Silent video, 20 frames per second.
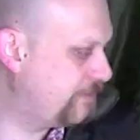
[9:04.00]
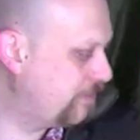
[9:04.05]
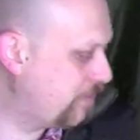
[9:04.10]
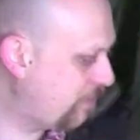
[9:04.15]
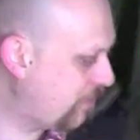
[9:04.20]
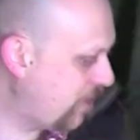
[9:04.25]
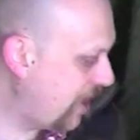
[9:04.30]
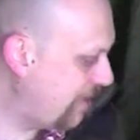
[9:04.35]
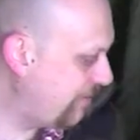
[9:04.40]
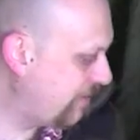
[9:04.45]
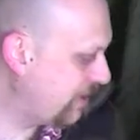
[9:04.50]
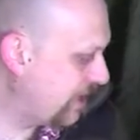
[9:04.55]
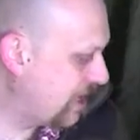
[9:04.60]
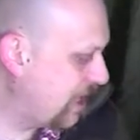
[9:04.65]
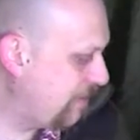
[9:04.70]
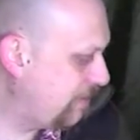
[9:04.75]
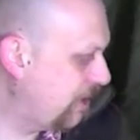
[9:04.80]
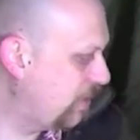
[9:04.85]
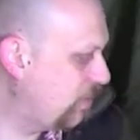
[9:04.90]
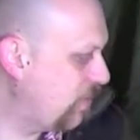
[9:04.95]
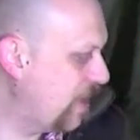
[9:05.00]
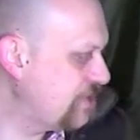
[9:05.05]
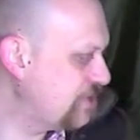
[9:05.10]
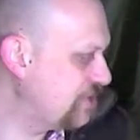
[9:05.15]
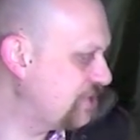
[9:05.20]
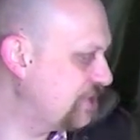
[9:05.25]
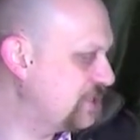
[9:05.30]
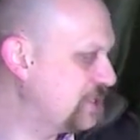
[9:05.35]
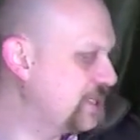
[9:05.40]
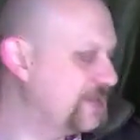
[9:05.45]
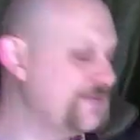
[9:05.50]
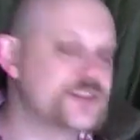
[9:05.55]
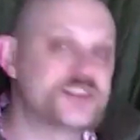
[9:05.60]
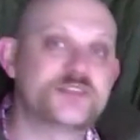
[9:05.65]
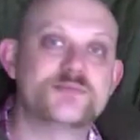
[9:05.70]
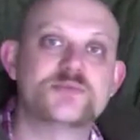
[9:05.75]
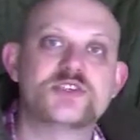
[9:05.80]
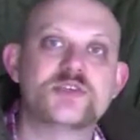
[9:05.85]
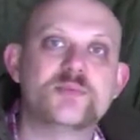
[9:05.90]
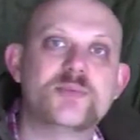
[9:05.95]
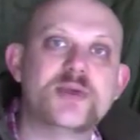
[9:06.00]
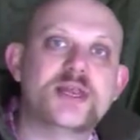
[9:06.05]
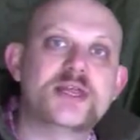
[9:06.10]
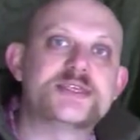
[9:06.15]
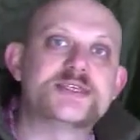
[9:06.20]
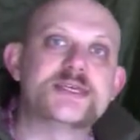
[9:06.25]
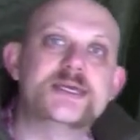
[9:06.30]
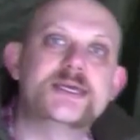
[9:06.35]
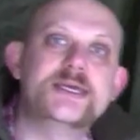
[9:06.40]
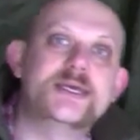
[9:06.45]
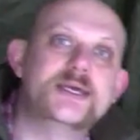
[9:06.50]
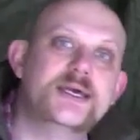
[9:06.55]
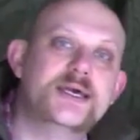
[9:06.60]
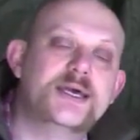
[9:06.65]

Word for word: by having a couple of wedges just to give it some stability.